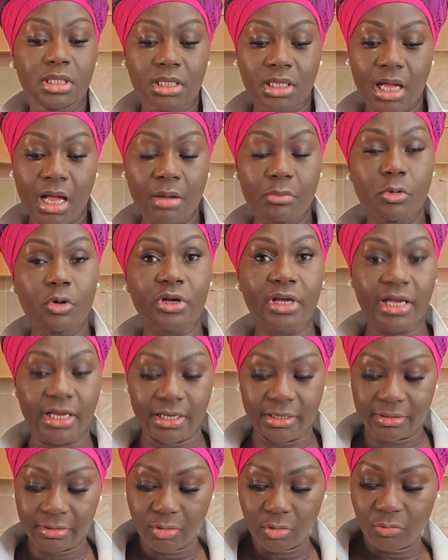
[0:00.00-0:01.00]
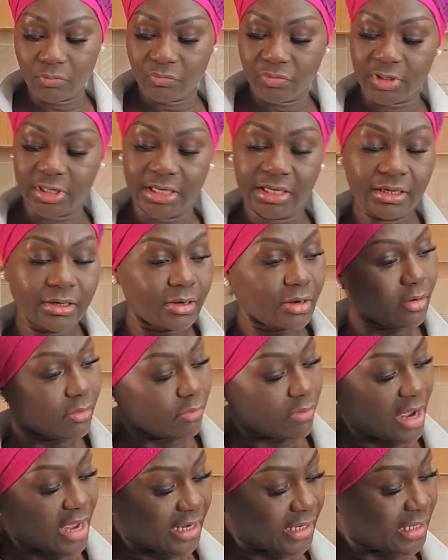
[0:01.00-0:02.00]
I'm okay, hopefully.
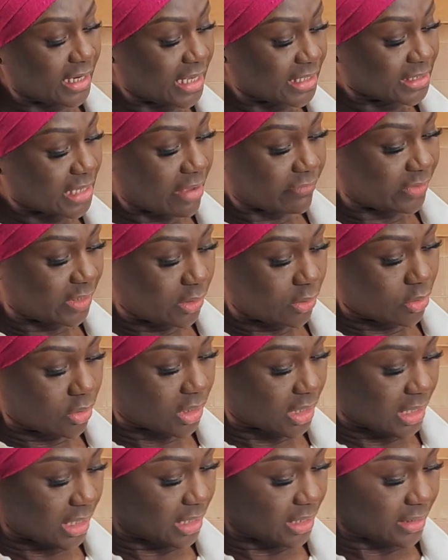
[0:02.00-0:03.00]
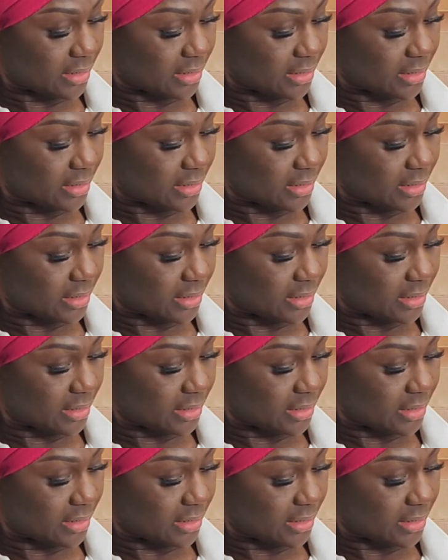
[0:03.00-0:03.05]
Right, let's have a look.